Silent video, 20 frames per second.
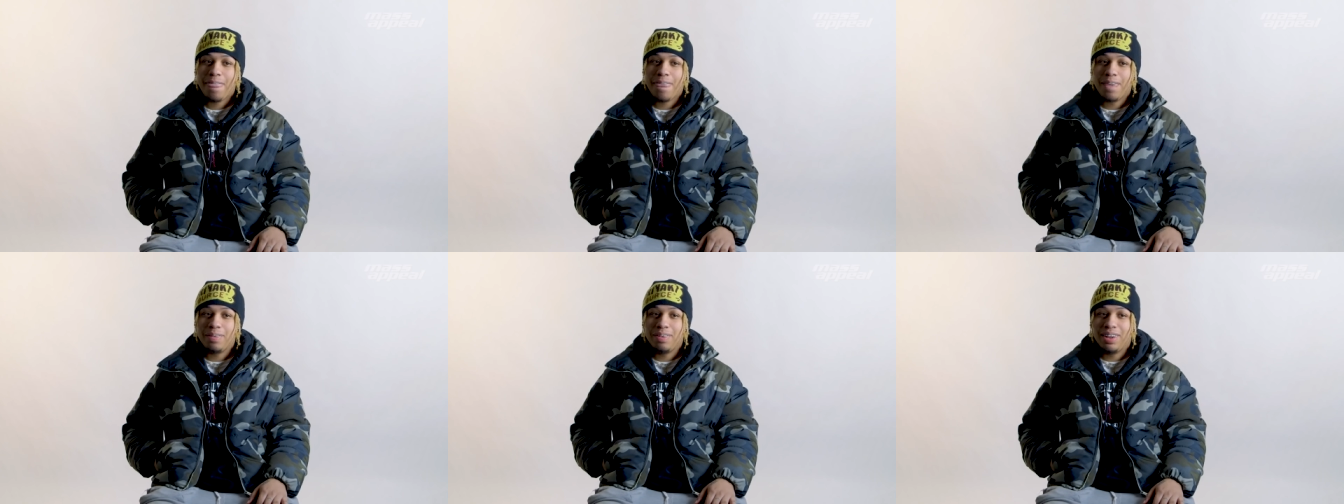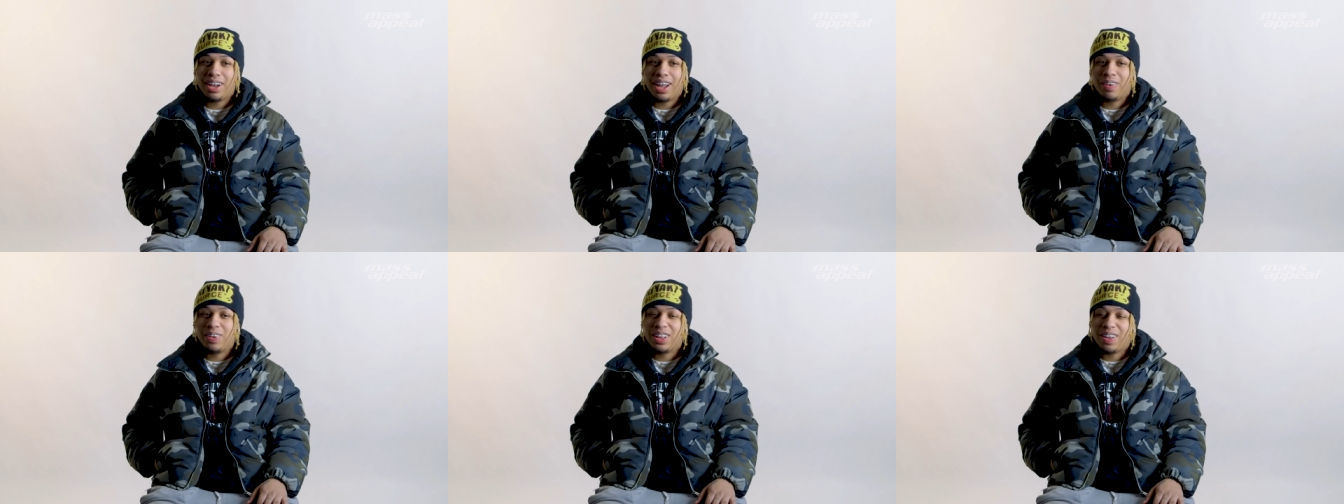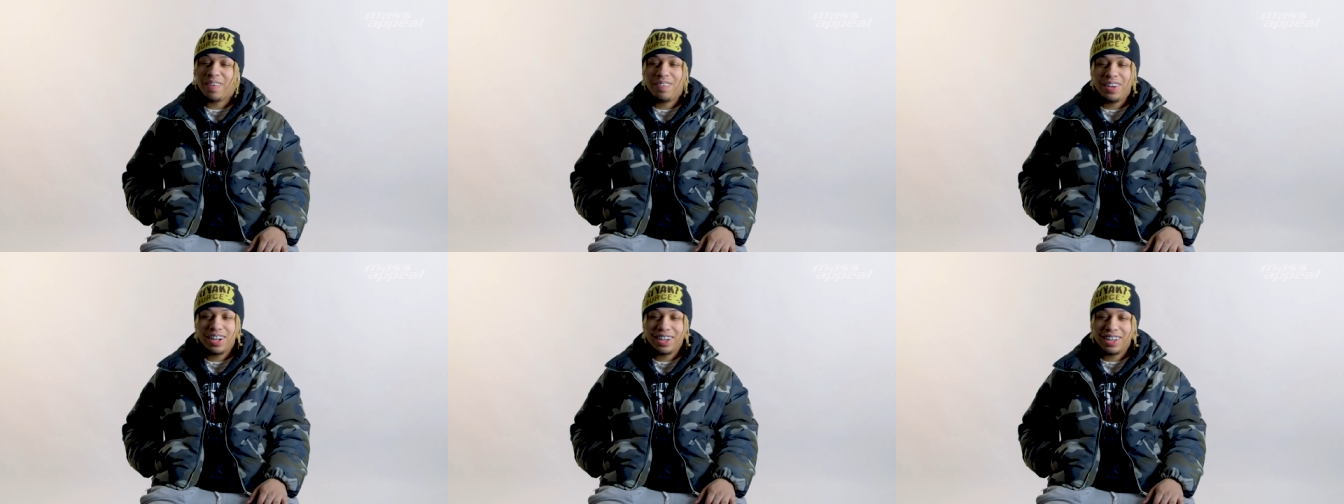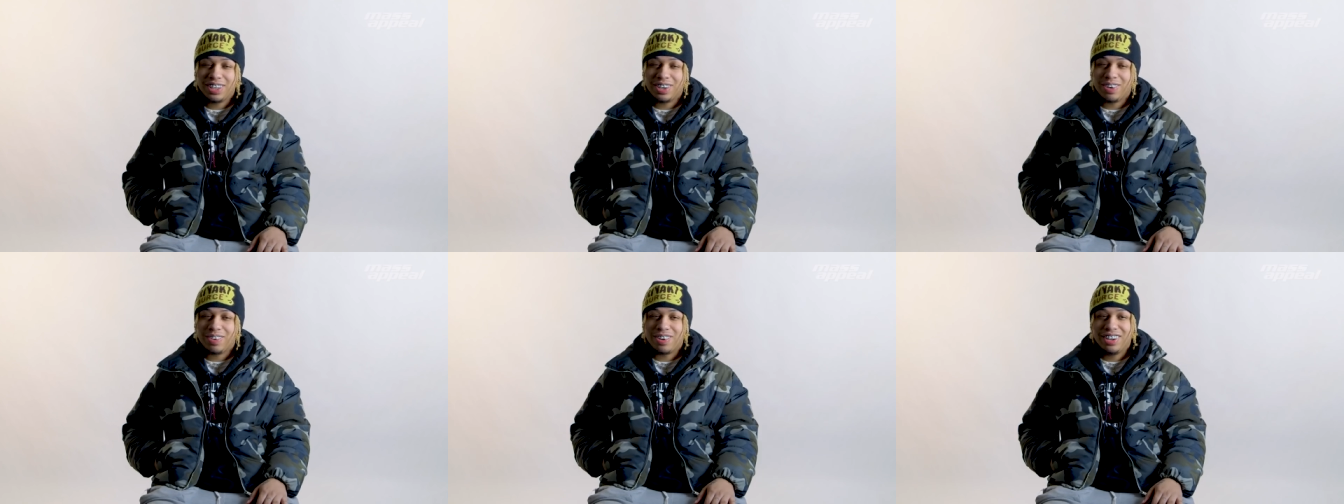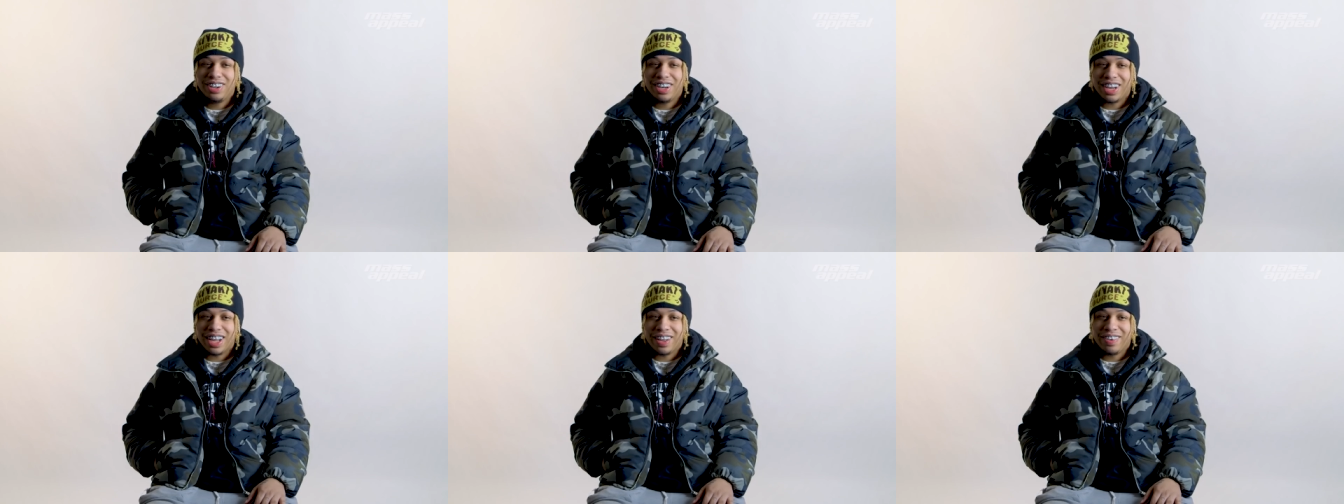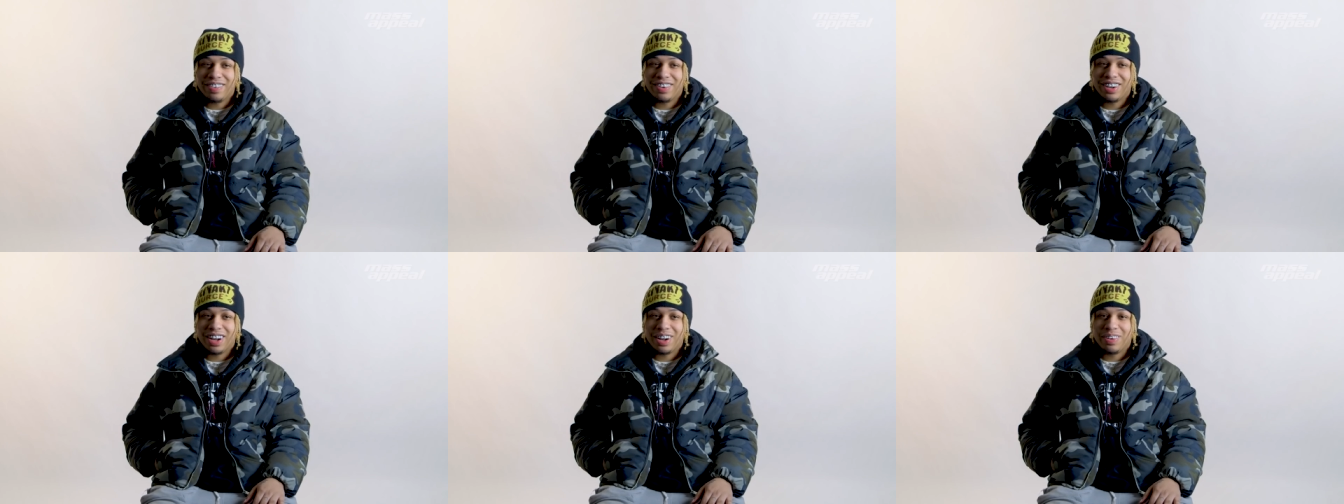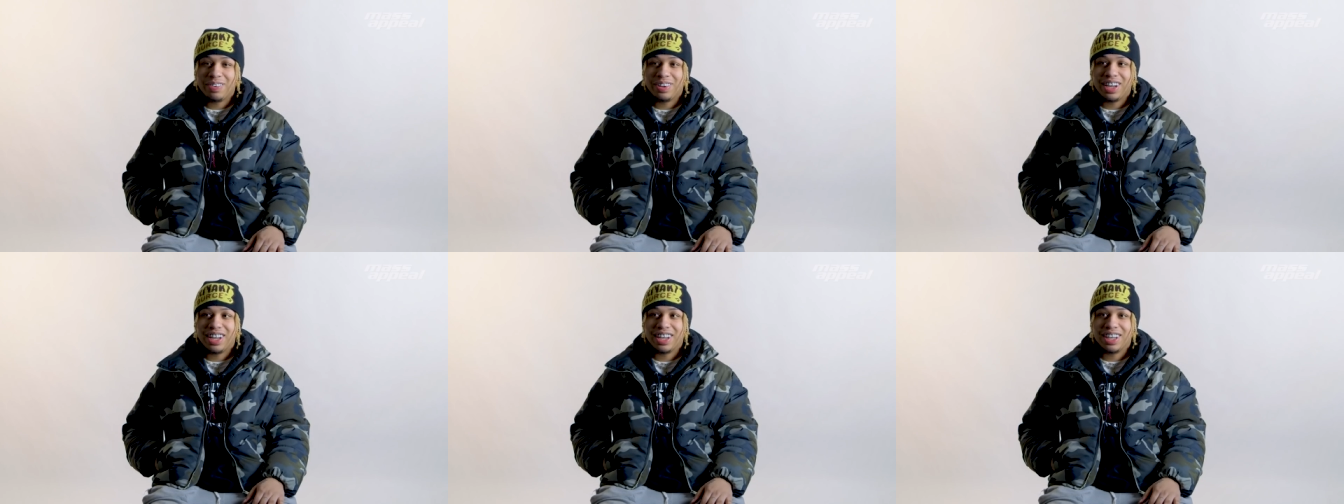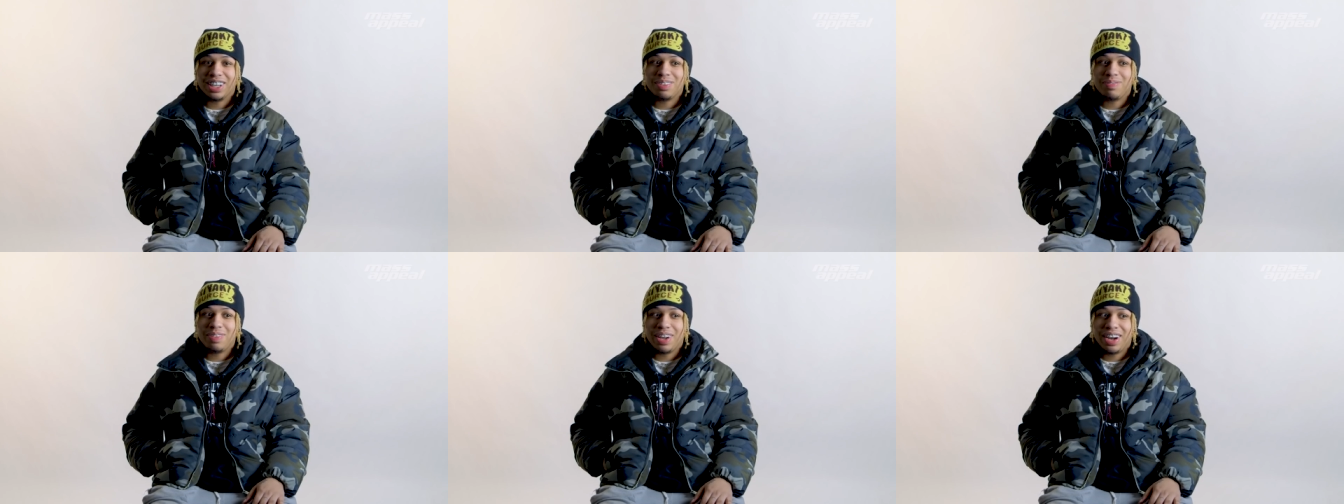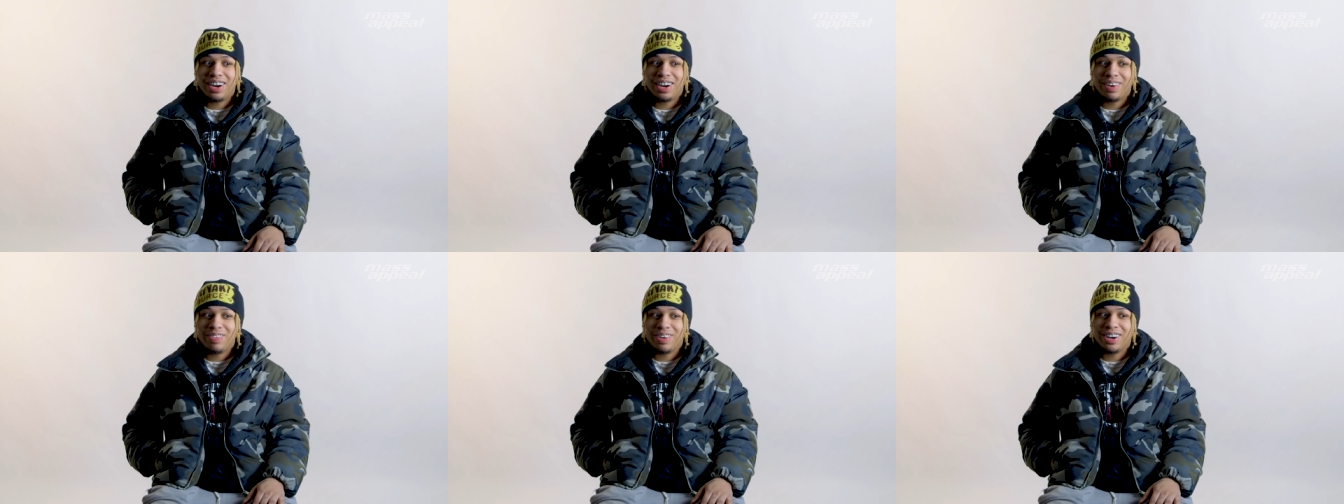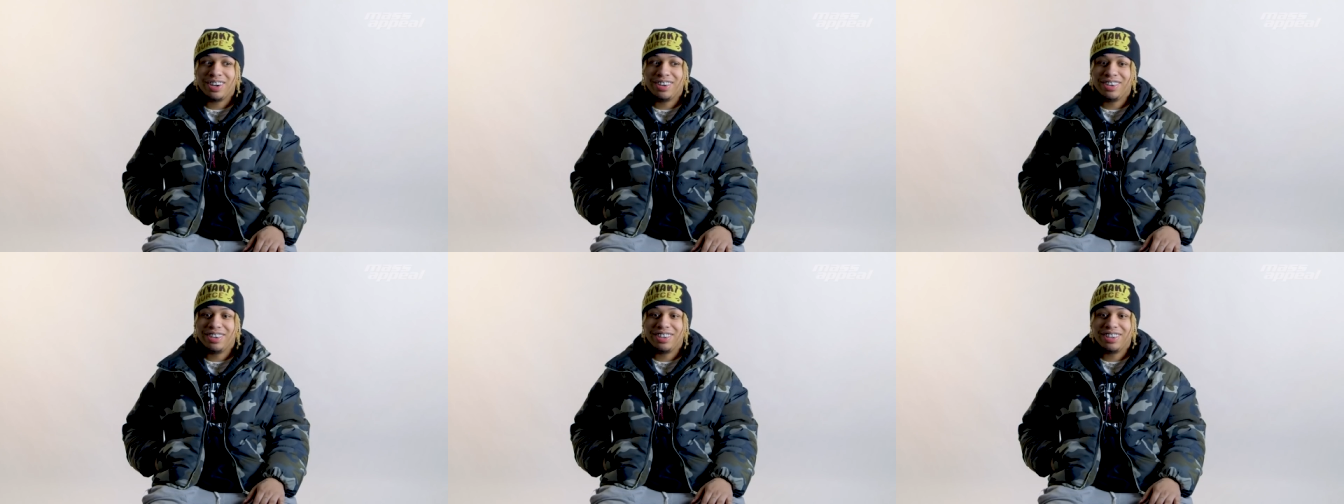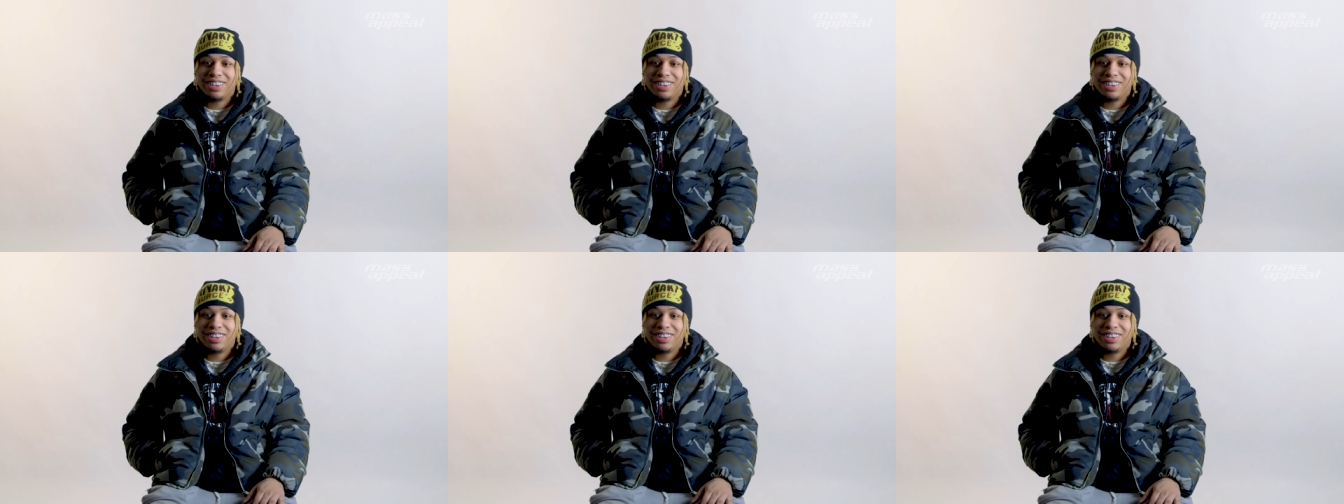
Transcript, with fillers: They'd be like, what the fuck is your real name? I'll be like, it's Perry, bro.